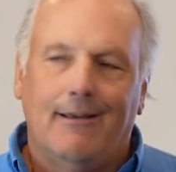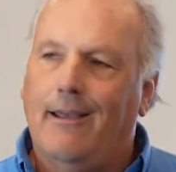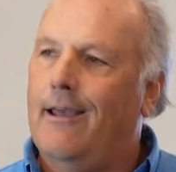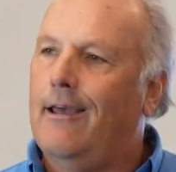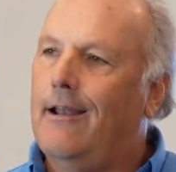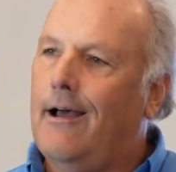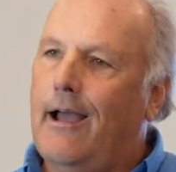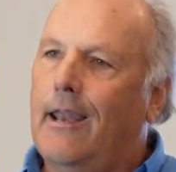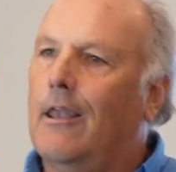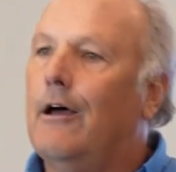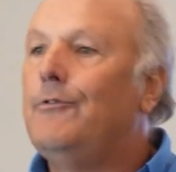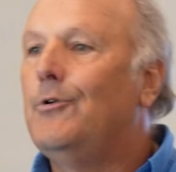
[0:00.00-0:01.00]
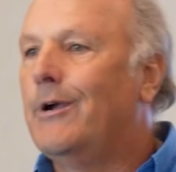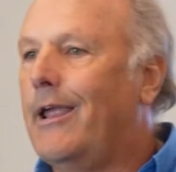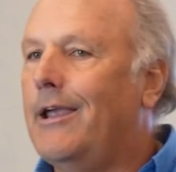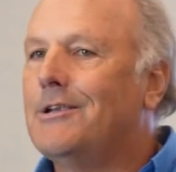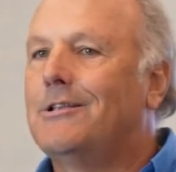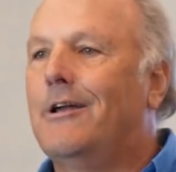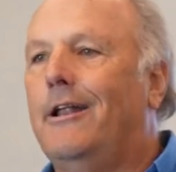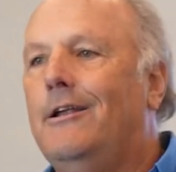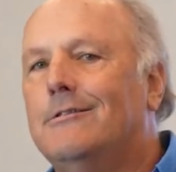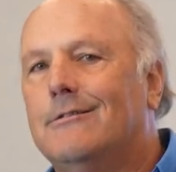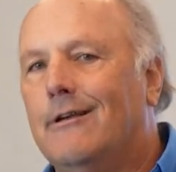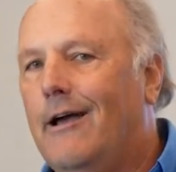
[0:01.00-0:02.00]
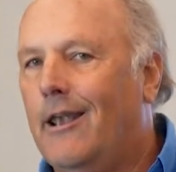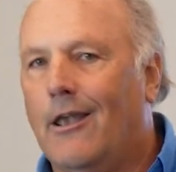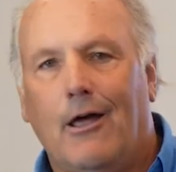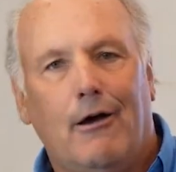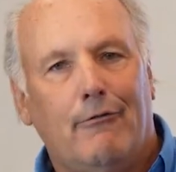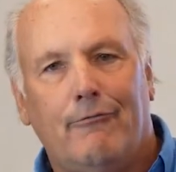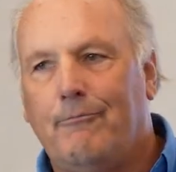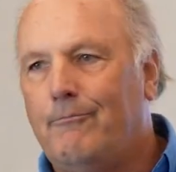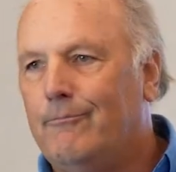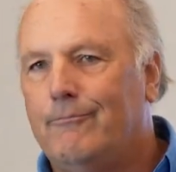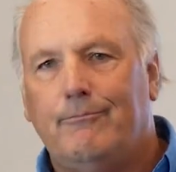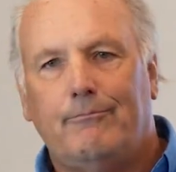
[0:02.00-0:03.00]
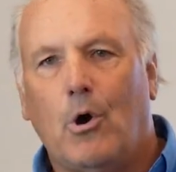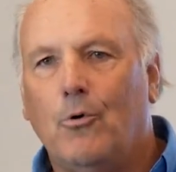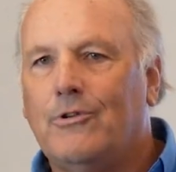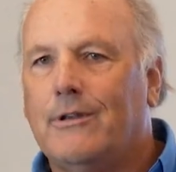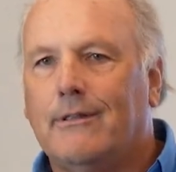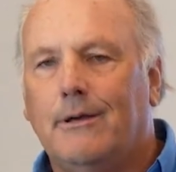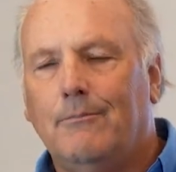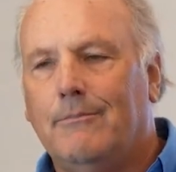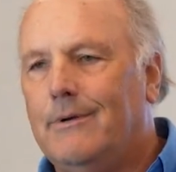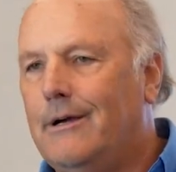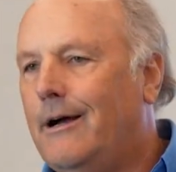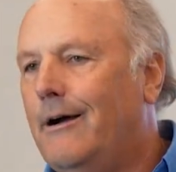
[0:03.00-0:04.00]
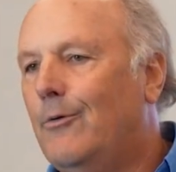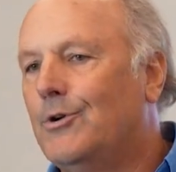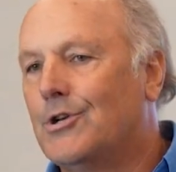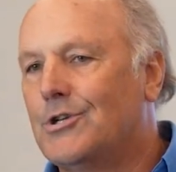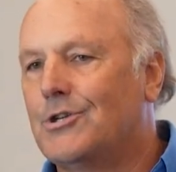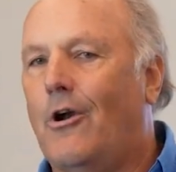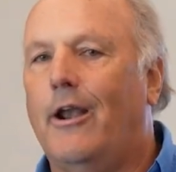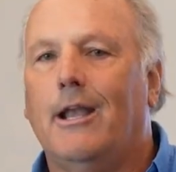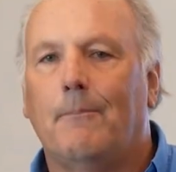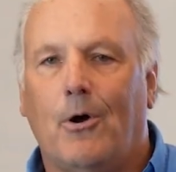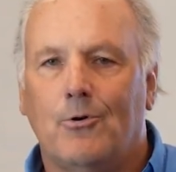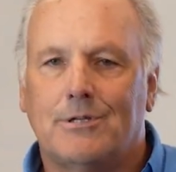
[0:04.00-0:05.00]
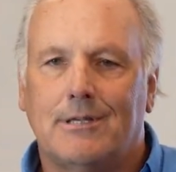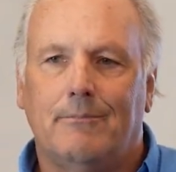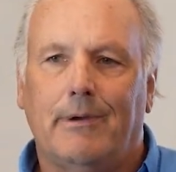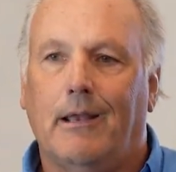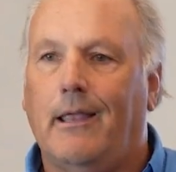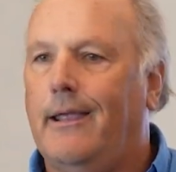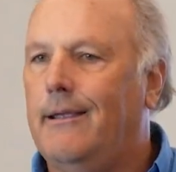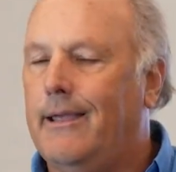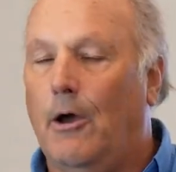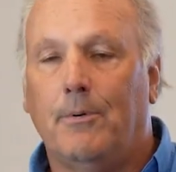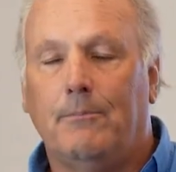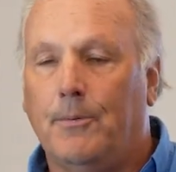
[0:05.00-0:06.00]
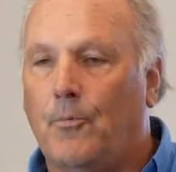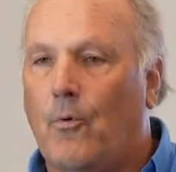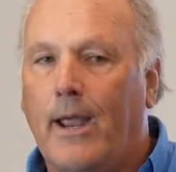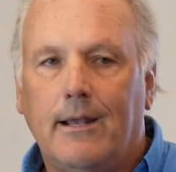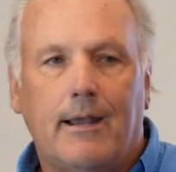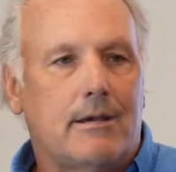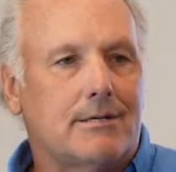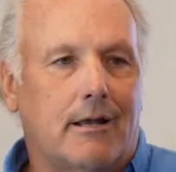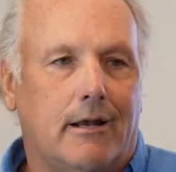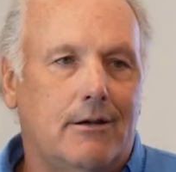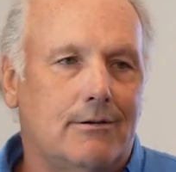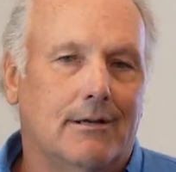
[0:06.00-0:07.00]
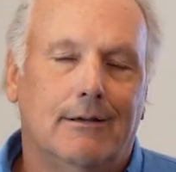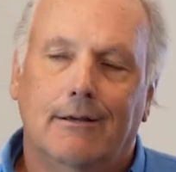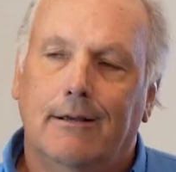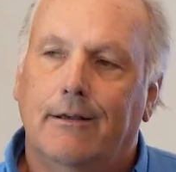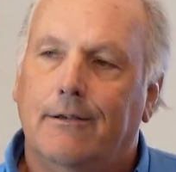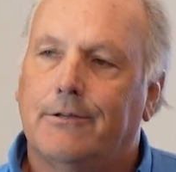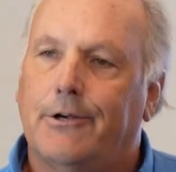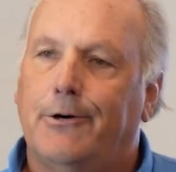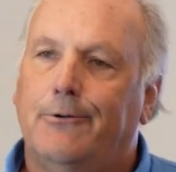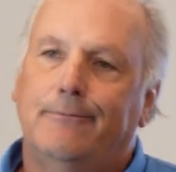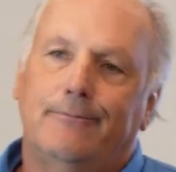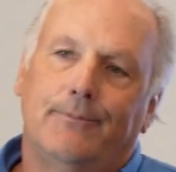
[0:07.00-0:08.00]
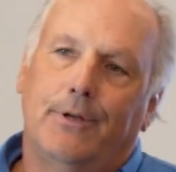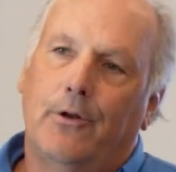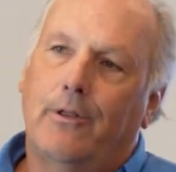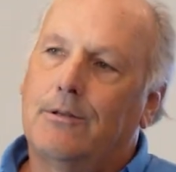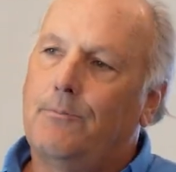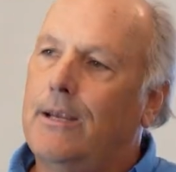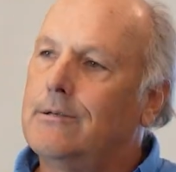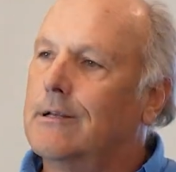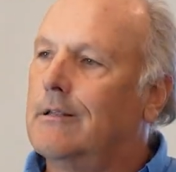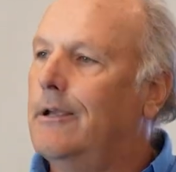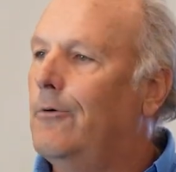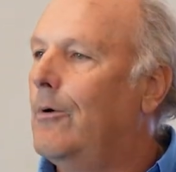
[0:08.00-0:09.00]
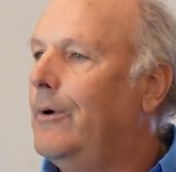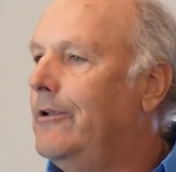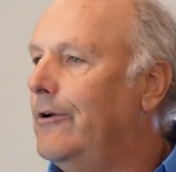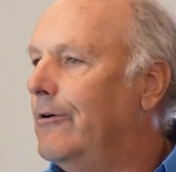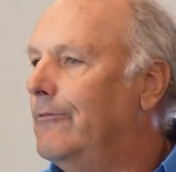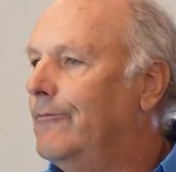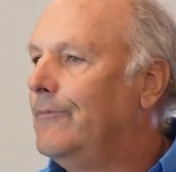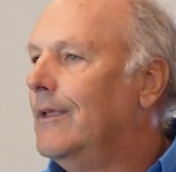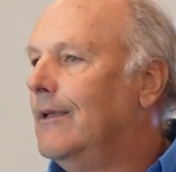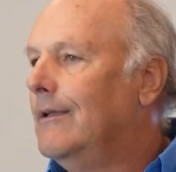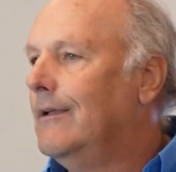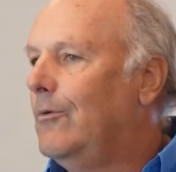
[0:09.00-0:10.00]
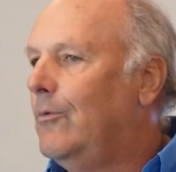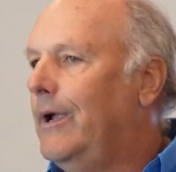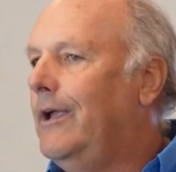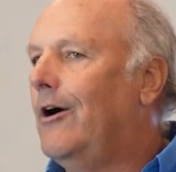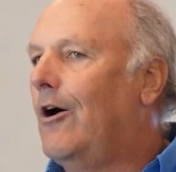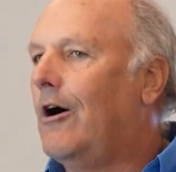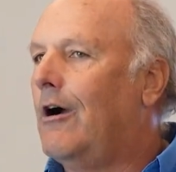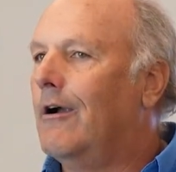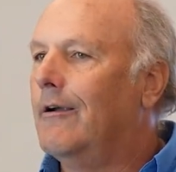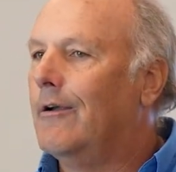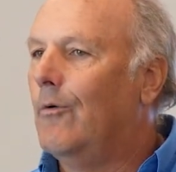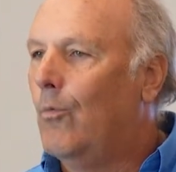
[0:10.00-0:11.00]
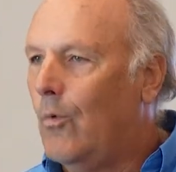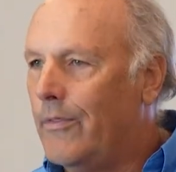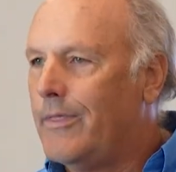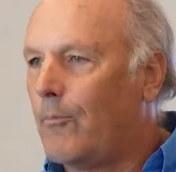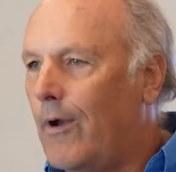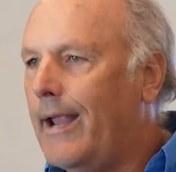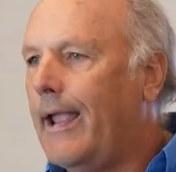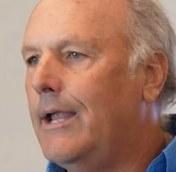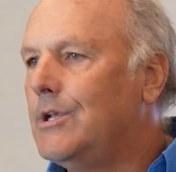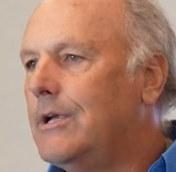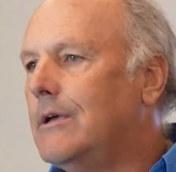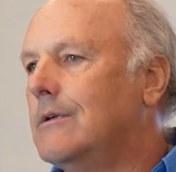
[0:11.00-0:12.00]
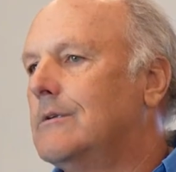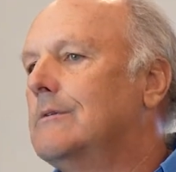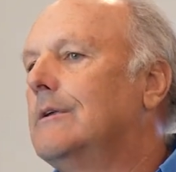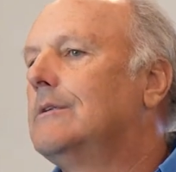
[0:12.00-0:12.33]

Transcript: And I love doing case studies. I love posting them. We're just starting to post them. I like helping people write case studies. So, that's basically what we do. We are what the brain gauge is.